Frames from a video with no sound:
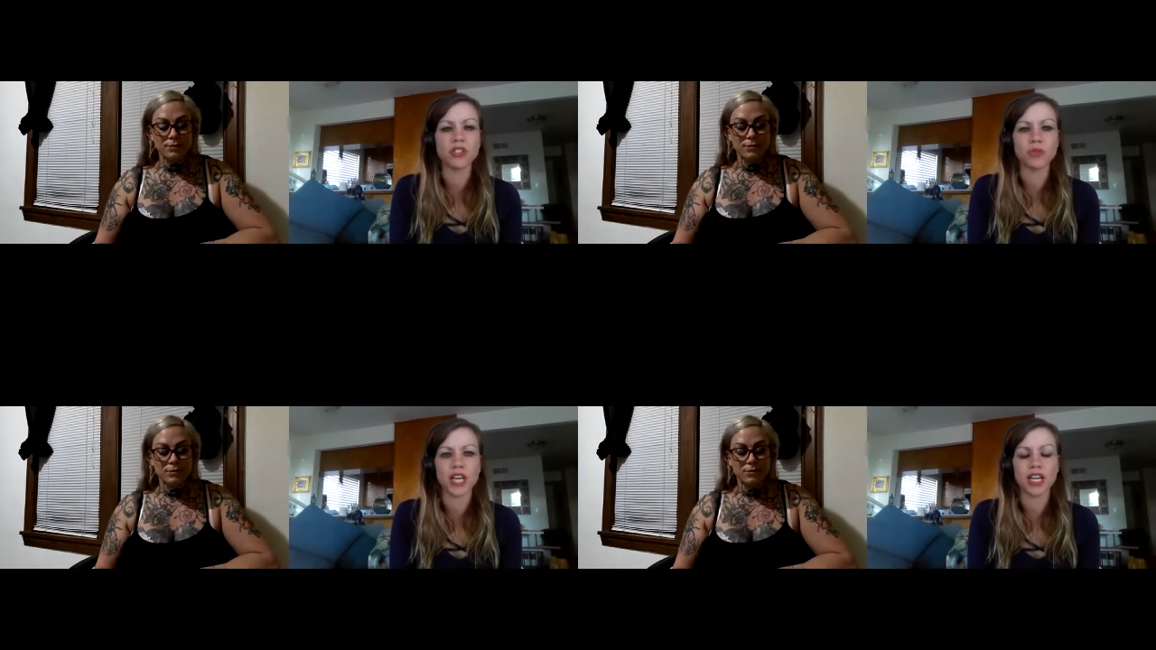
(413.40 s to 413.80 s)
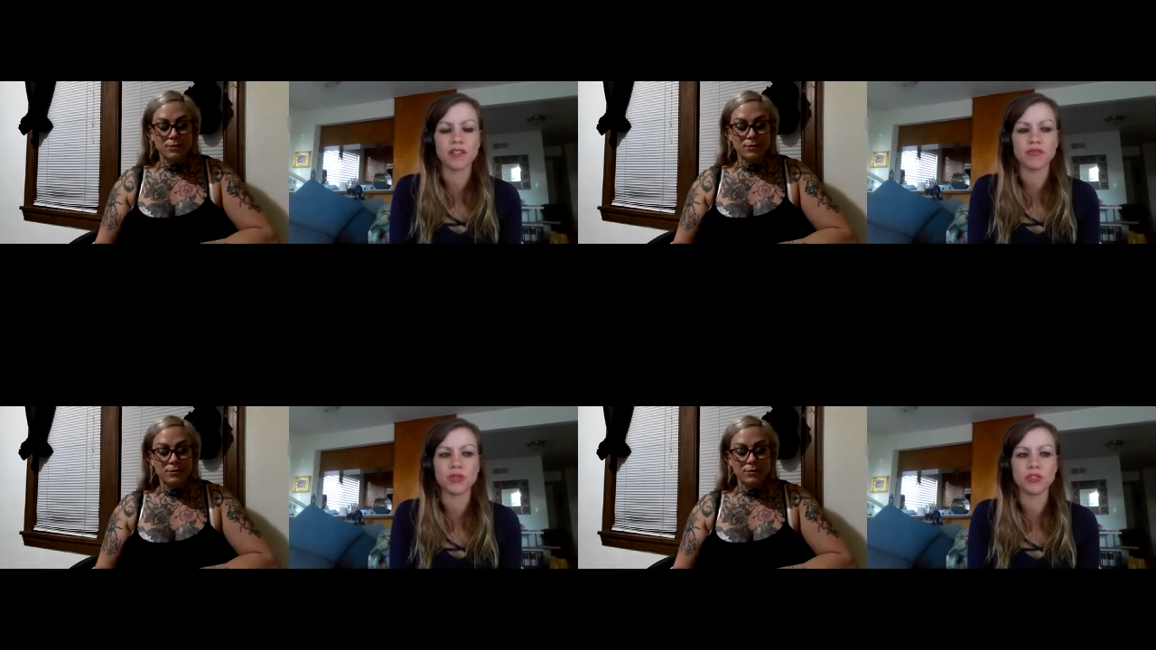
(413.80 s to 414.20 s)
Speaker 1: do that in
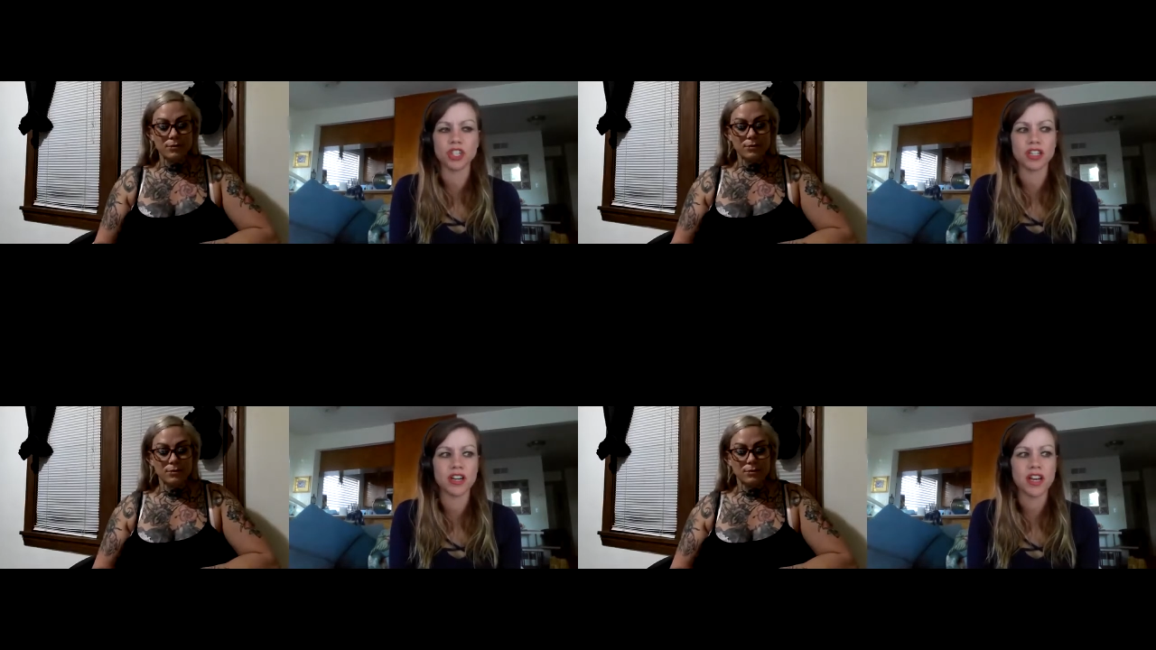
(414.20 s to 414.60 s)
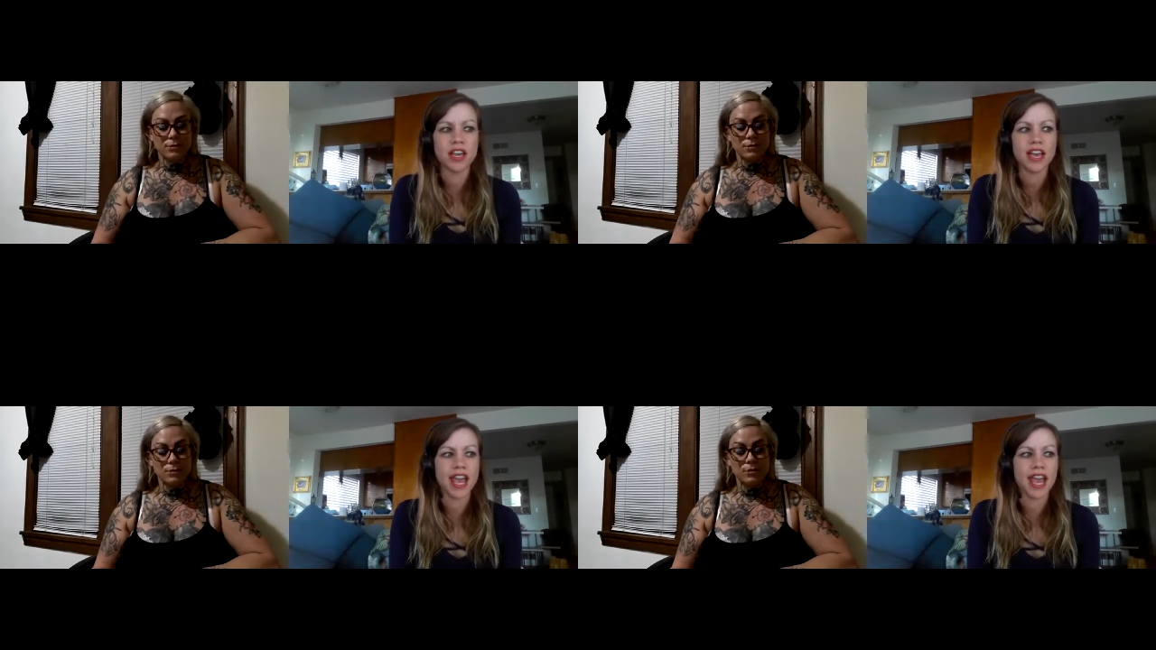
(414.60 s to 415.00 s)
the future.
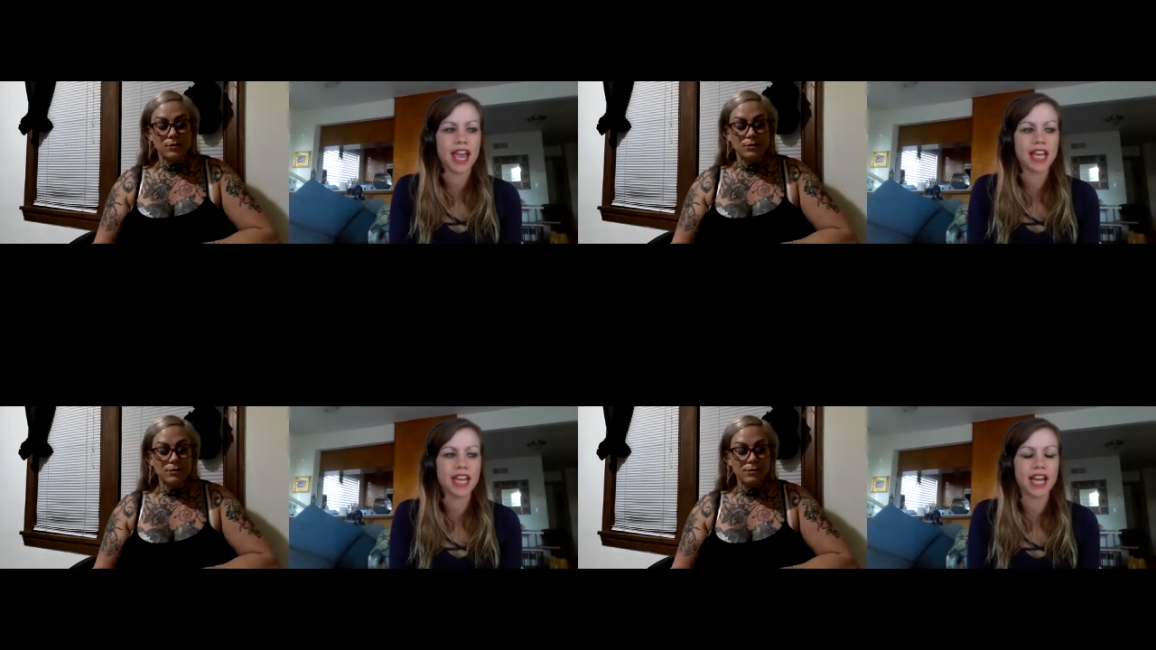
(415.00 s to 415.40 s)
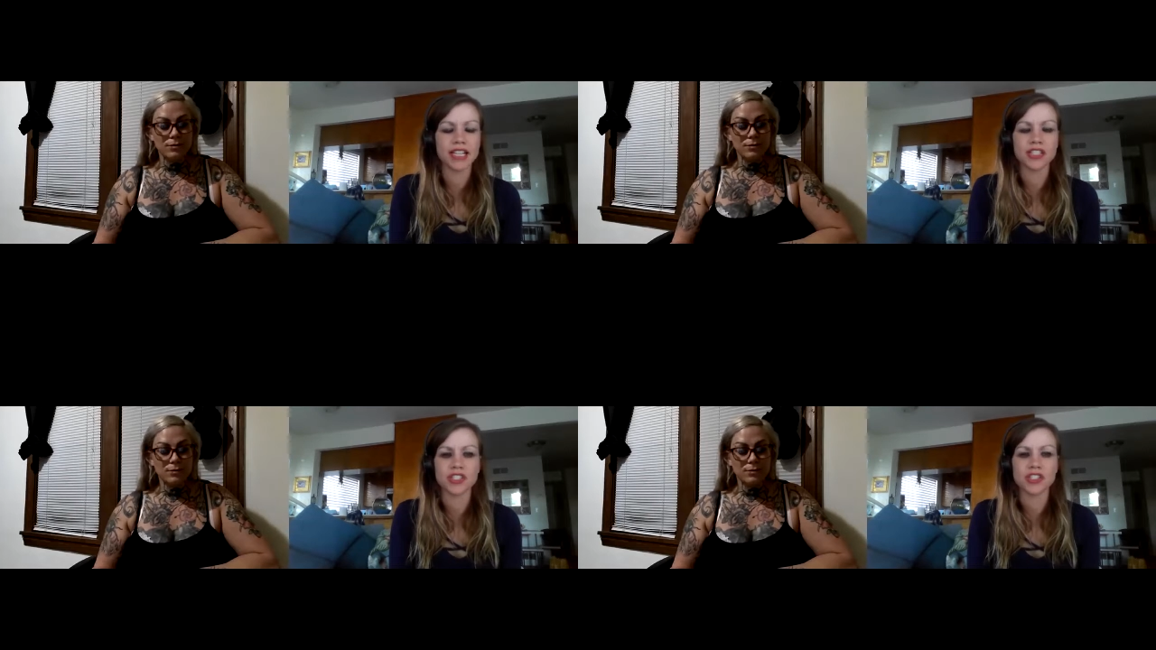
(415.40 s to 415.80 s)
And had I
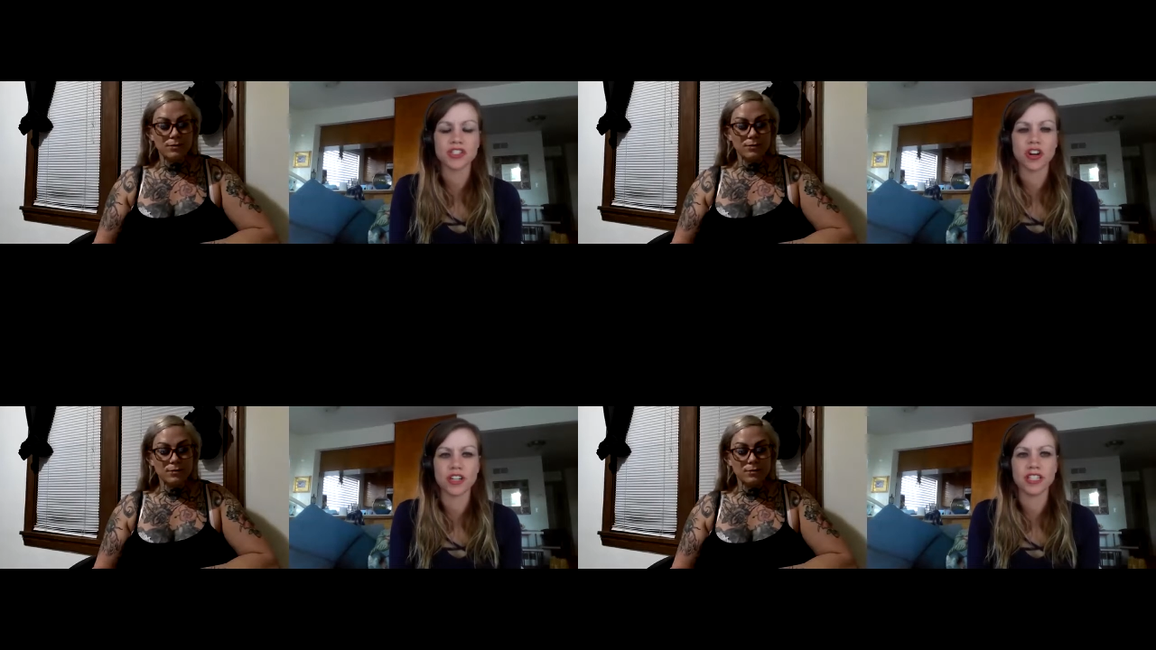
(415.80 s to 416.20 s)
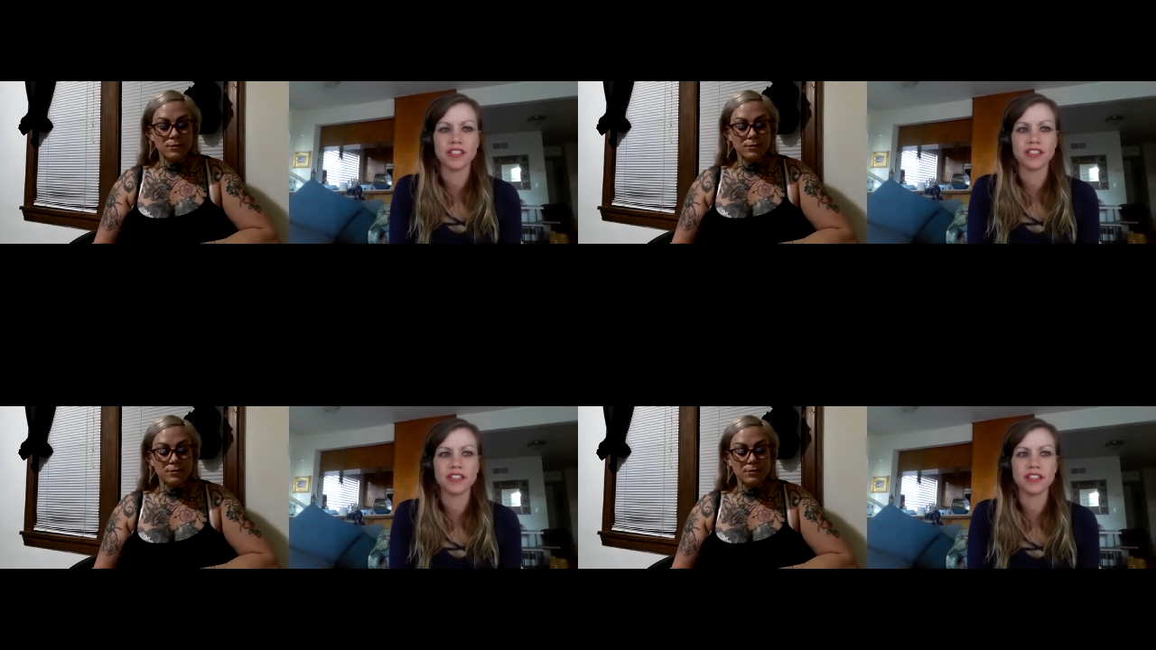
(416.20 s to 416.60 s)
just started
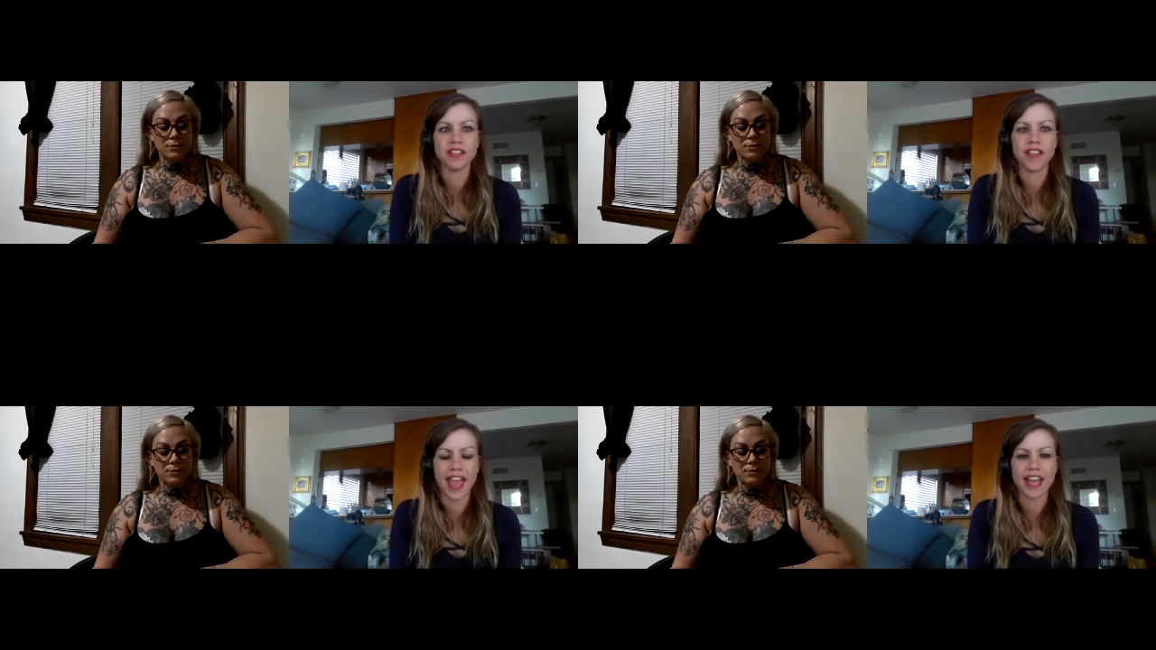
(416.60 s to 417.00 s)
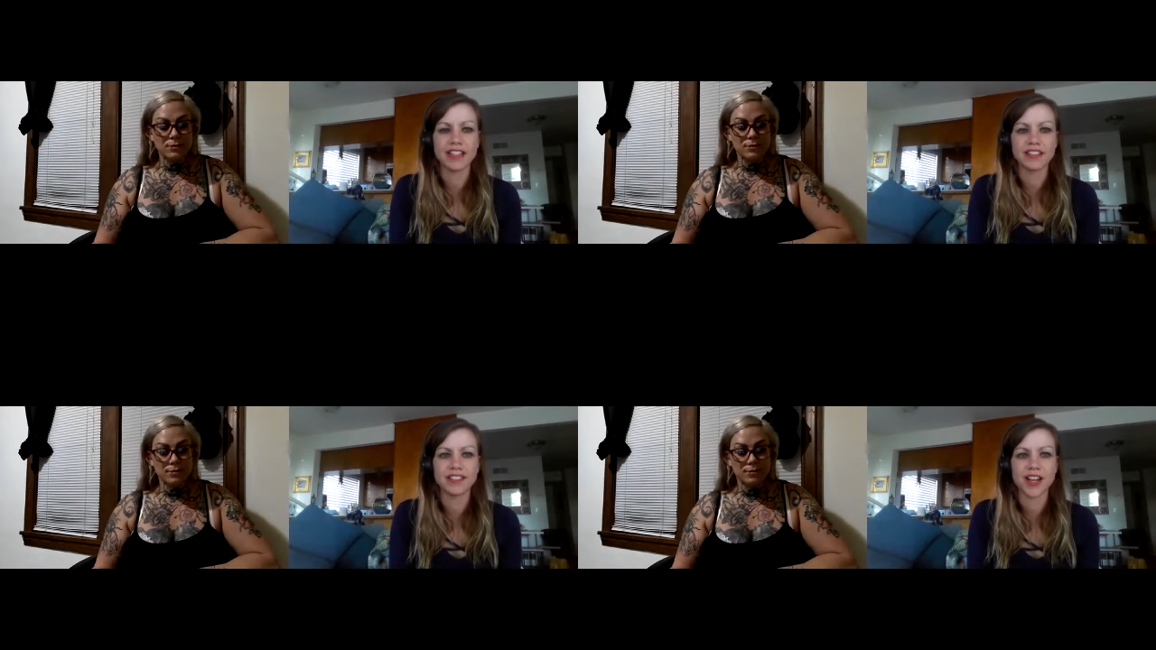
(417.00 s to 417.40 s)
then,